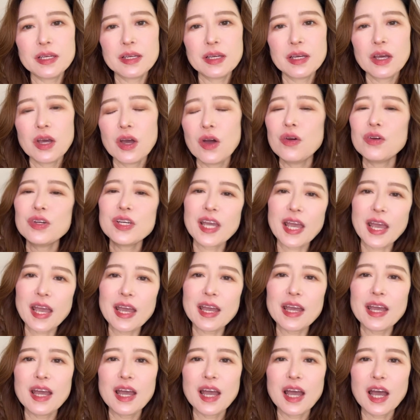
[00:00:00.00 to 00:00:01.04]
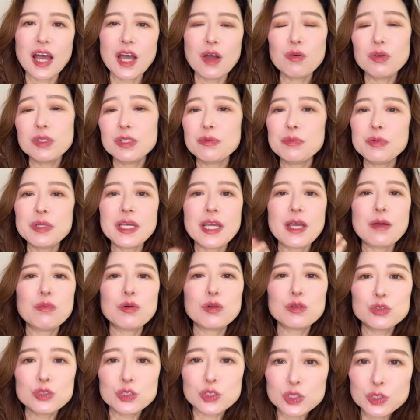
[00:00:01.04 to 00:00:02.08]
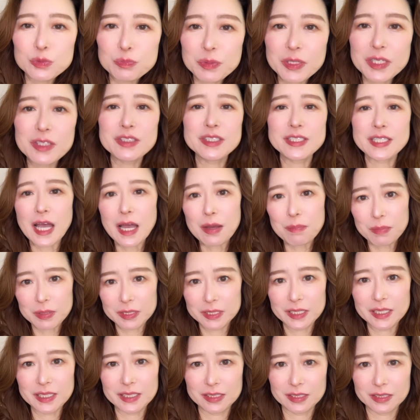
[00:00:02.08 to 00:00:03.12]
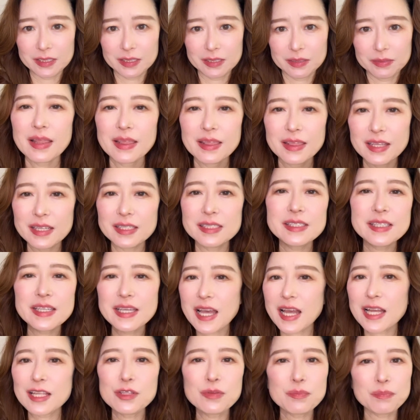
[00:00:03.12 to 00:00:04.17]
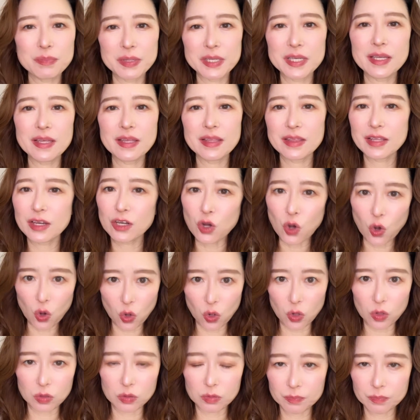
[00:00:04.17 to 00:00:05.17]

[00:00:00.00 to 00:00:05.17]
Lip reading: okay, I want to be able to speak Japanese. This can't be the goal.